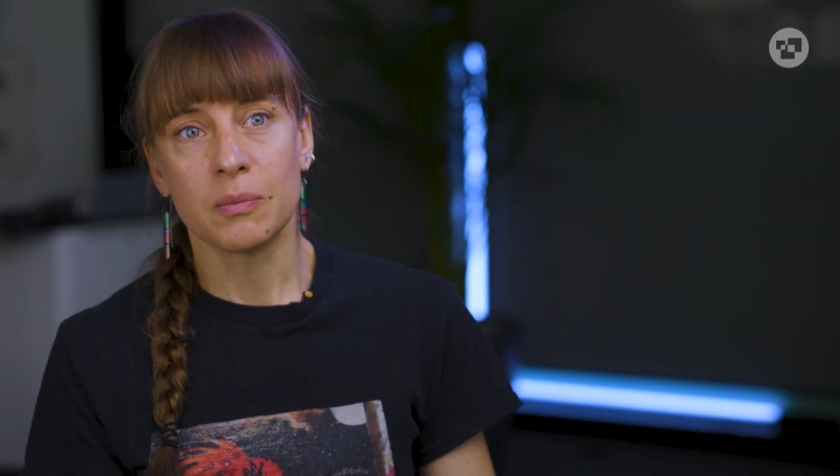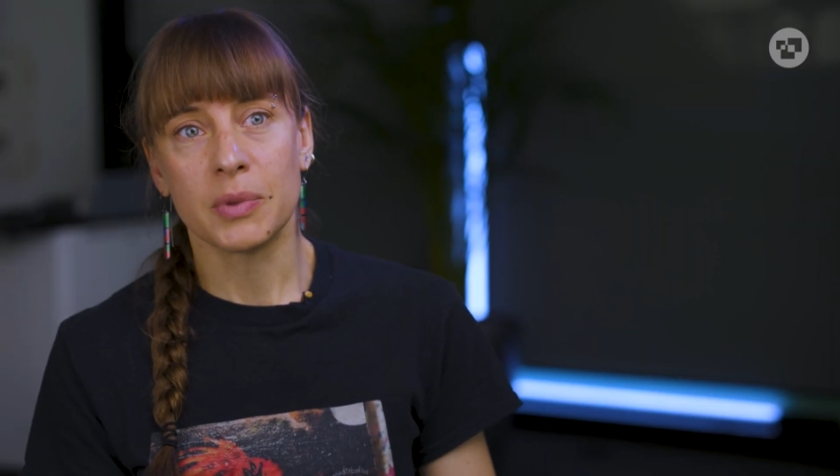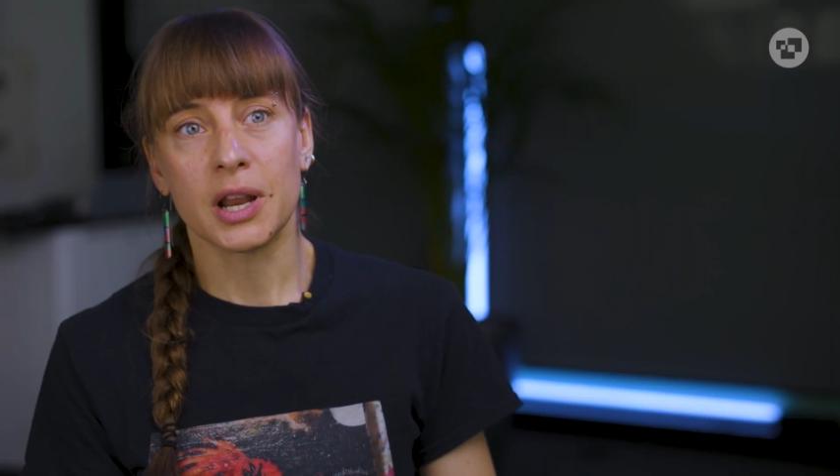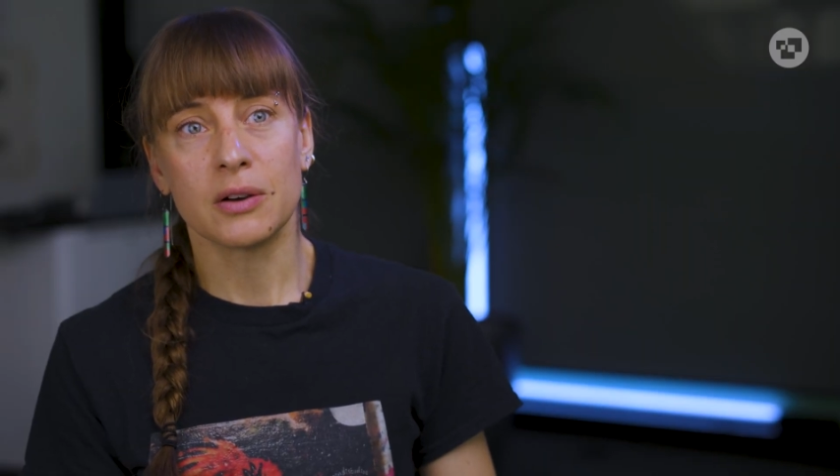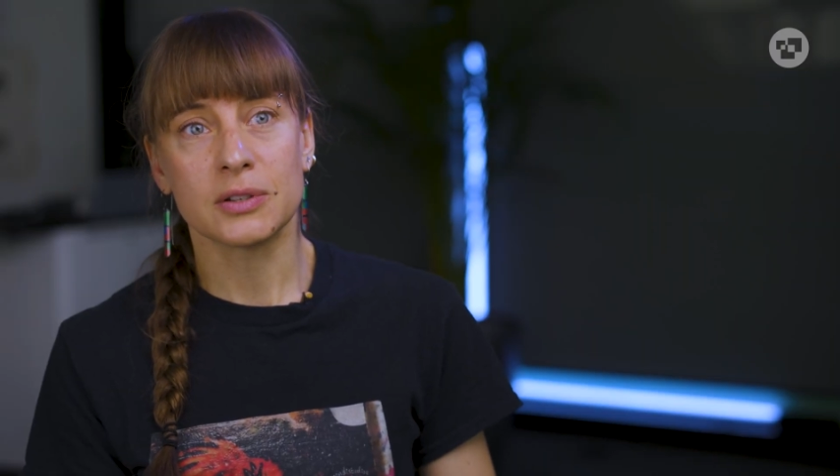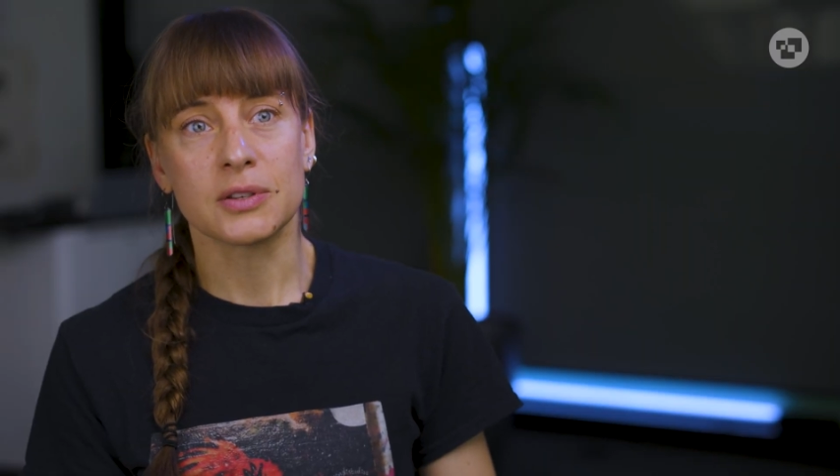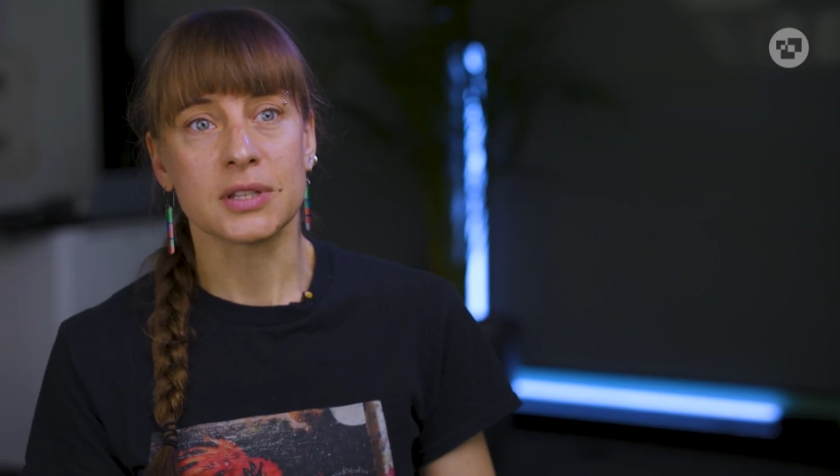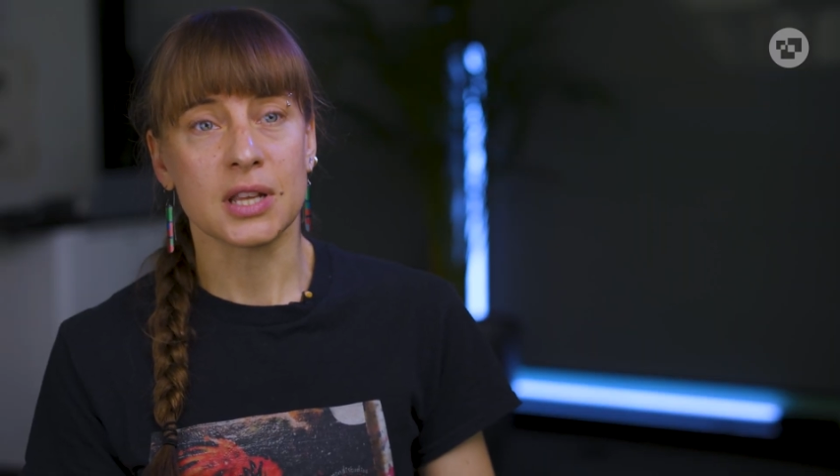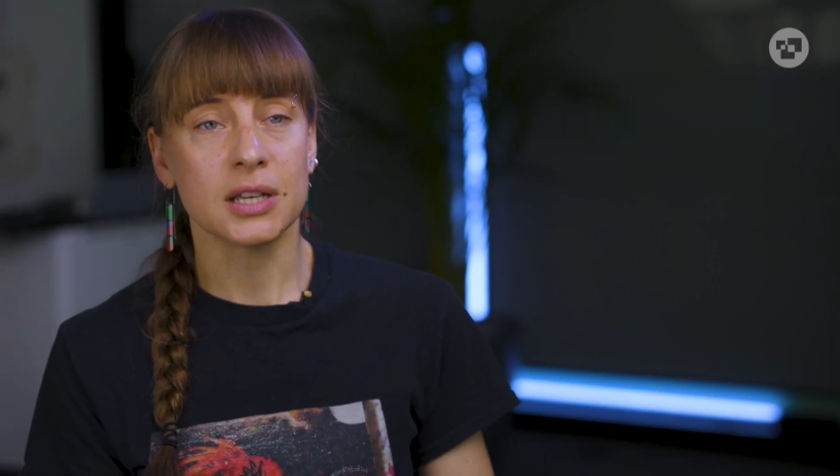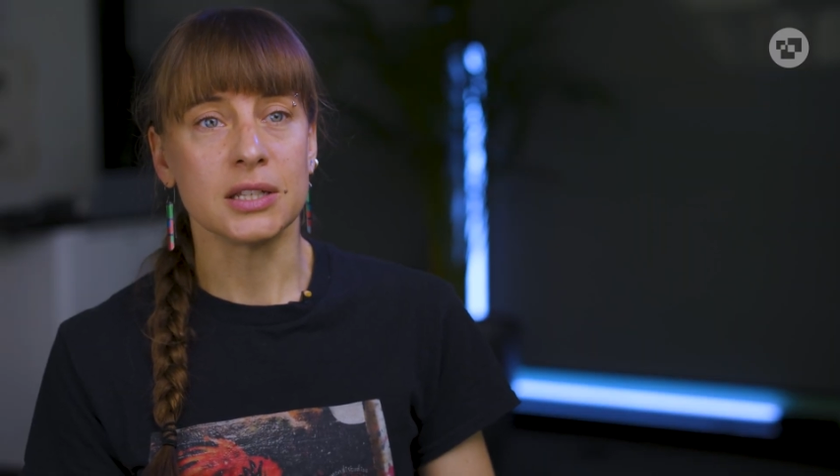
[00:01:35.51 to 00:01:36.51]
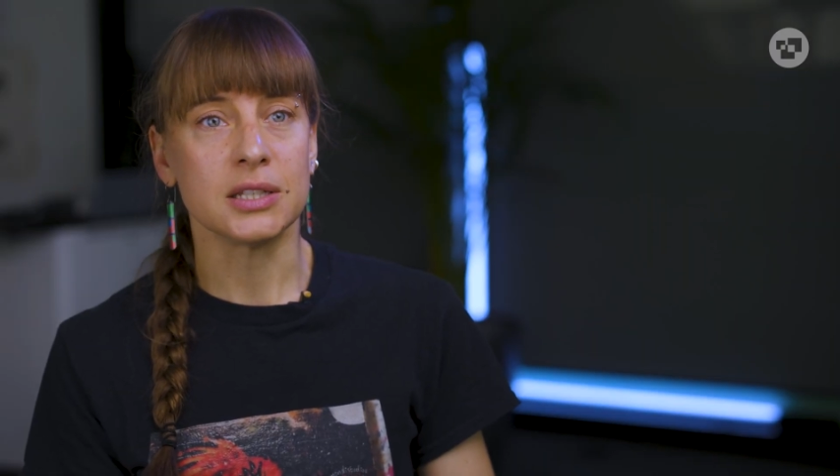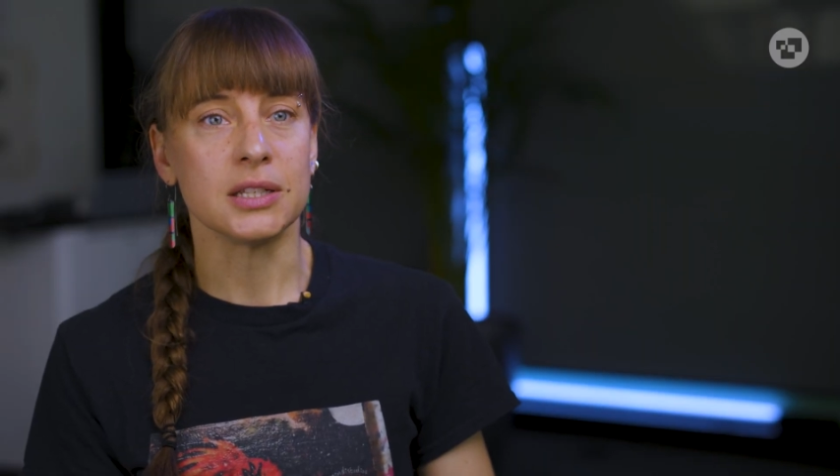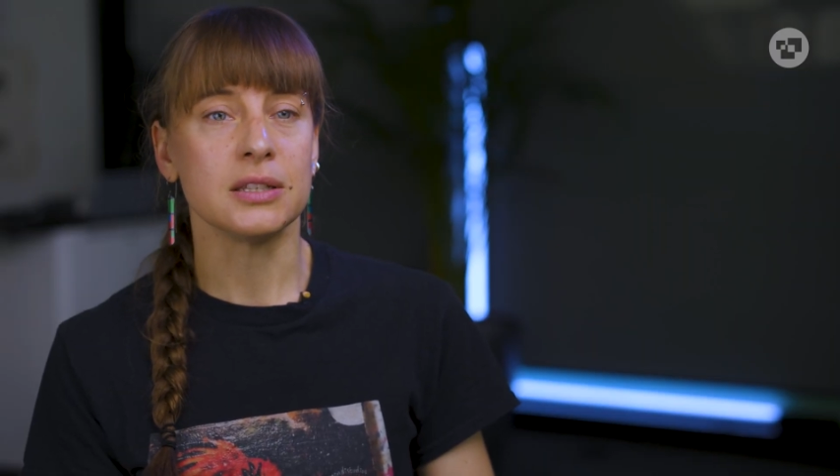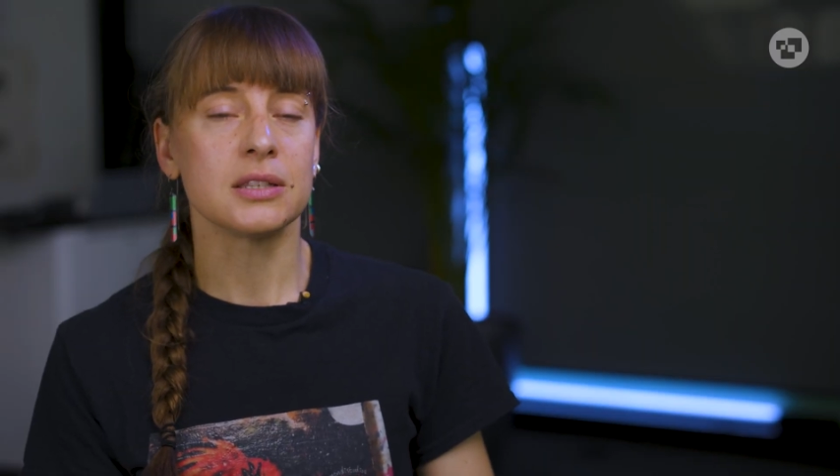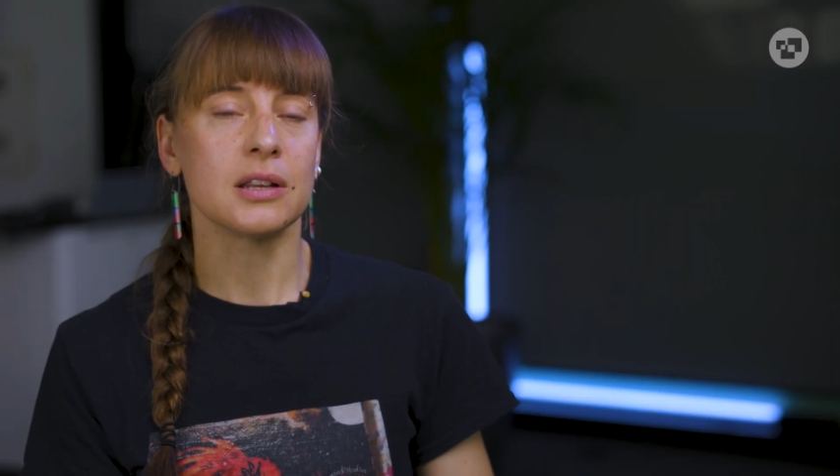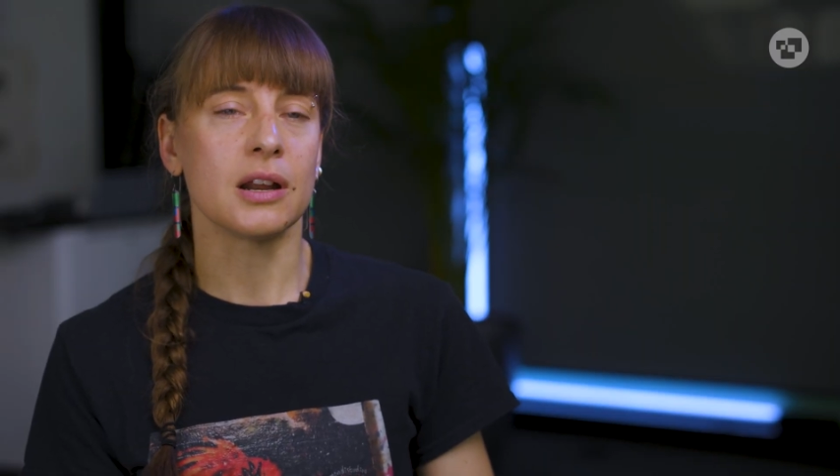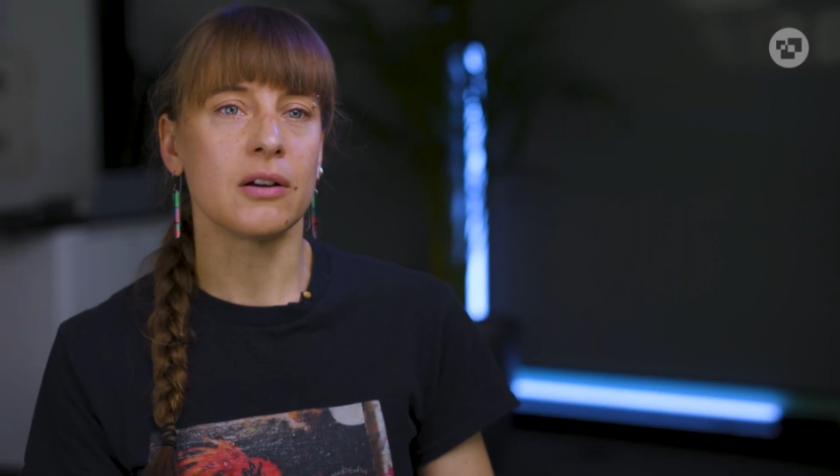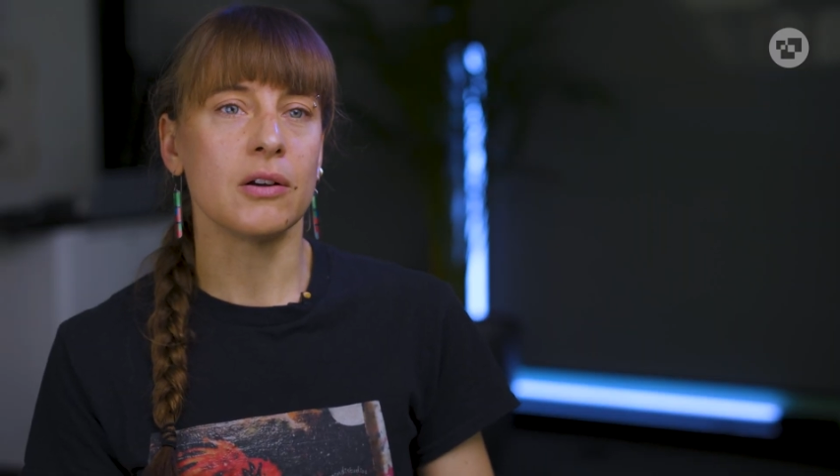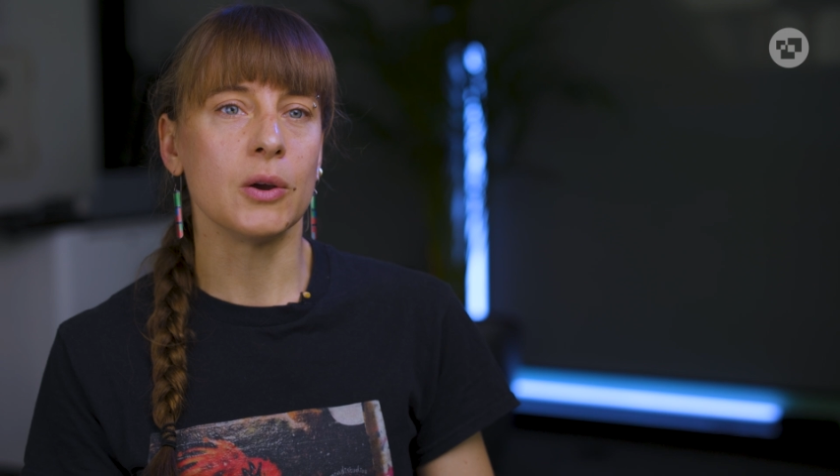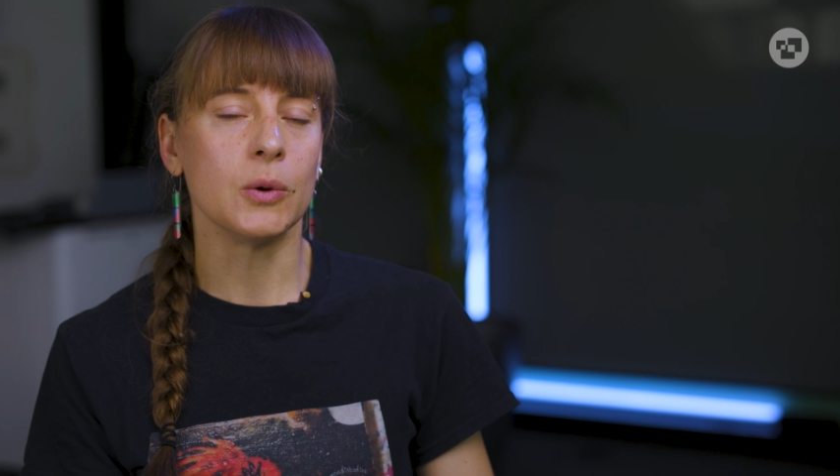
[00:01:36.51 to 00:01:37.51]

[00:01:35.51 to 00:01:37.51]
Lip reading: but our societies are